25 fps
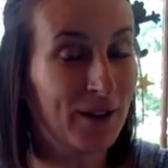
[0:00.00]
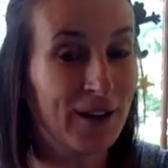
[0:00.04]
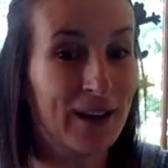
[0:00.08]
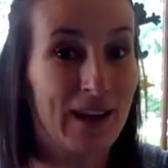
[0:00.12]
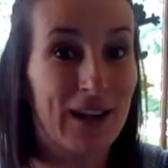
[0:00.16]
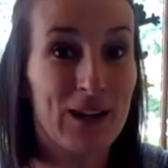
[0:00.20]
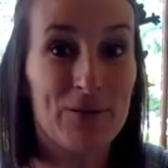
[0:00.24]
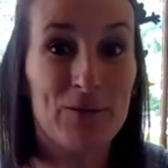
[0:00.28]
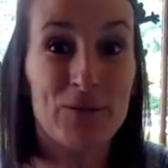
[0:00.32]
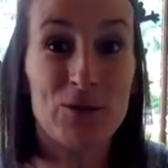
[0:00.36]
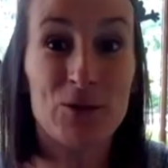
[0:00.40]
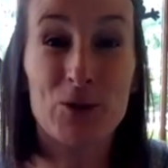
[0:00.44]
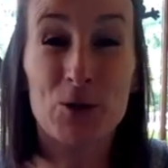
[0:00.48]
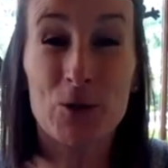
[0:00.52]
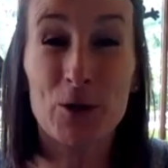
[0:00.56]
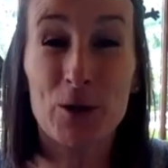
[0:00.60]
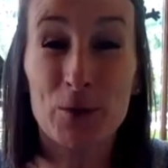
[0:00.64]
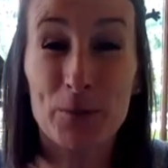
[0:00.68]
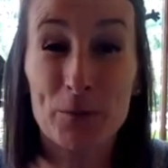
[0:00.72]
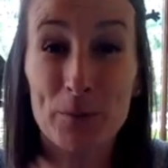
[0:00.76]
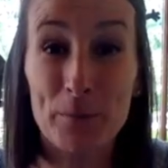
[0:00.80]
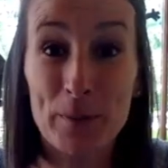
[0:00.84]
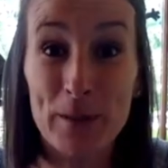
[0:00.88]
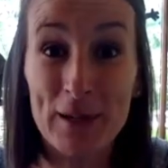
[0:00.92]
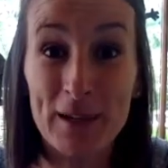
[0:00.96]
If you do a
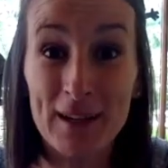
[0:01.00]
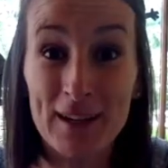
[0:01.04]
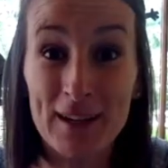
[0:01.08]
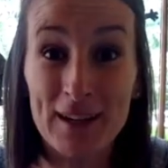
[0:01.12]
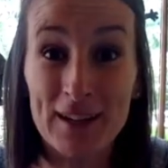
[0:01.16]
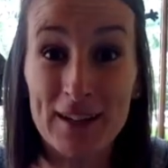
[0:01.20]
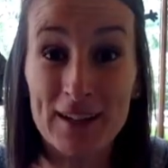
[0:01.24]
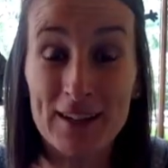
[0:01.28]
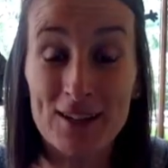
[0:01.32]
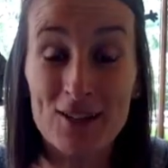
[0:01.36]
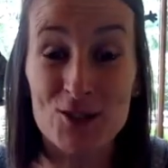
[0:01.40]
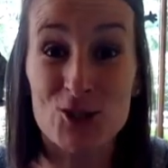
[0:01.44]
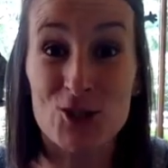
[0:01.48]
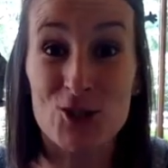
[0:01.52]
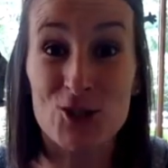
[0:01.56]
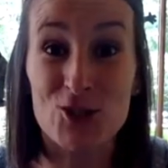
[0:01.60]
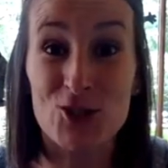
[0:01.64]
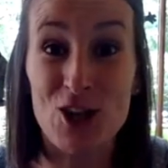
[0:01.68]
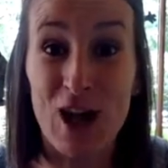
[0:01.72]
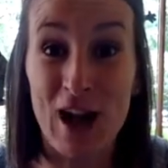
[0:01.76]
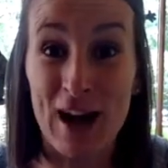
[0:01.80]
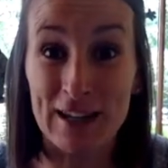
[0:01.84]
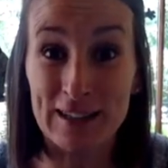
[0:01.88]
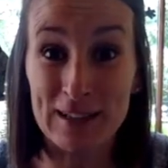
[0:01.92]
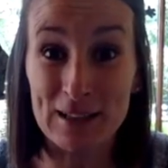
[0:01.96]
big,
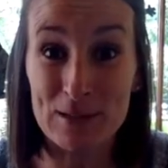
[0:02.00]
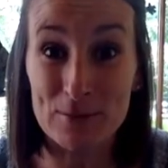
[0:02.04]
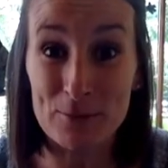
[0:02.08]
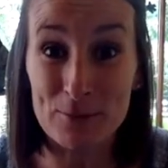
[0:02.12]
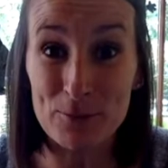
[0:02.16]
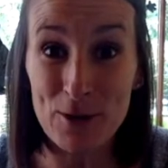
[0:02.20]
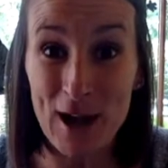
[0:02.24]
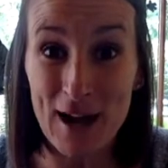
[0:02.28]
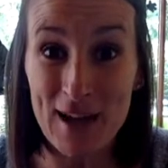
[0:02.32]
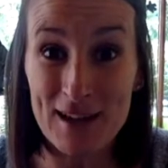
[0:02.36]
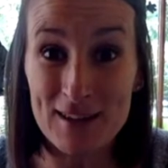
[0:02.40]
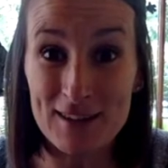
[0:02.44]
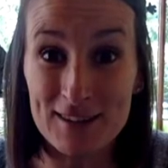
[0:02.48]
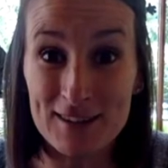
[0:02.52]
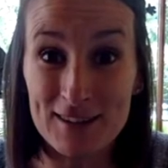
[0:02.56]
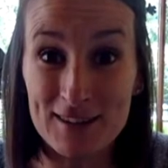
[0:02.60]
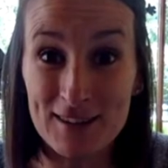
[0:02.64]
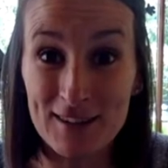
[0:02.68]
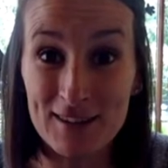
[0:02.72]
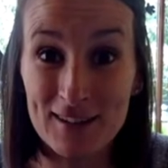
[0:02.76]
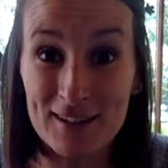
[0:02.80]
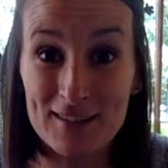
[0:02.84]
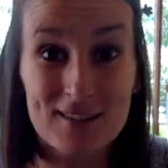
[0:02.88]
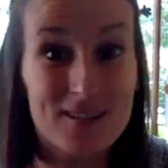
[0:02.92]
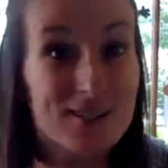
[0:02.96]
giant breath,
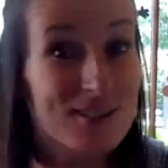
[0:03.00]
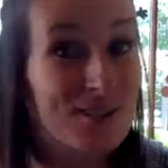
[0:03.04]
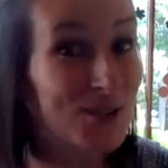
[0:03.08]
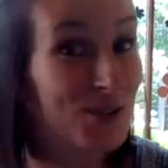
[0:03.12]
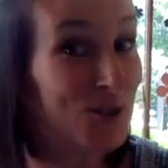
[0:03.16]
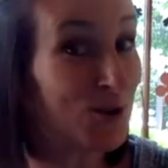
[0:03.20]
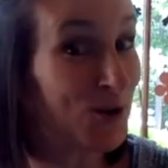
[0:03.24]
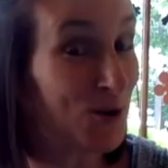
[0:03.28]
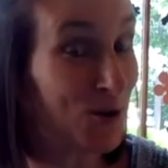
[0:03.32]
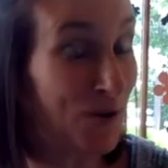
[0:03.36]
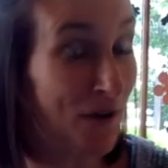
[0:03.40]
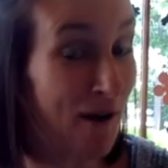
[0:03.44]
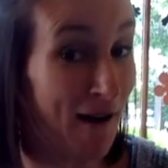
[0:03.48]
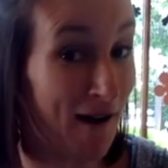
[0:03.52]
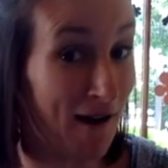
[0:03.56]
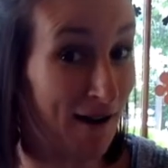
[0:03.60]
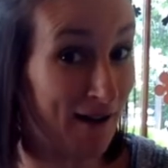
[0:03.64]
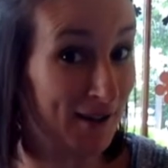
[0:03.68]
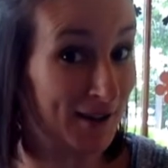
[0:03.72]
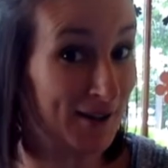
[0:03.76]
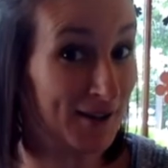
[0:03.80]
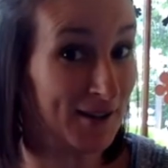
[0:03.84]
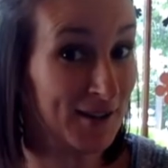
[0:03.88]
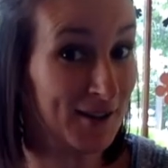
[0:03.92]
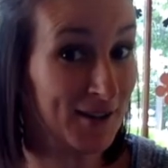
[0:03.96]
does it go
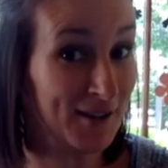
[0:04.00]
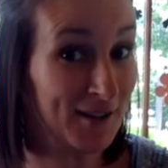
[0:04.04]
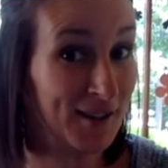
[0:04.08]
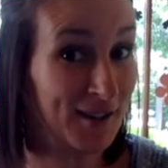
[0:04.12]
higher?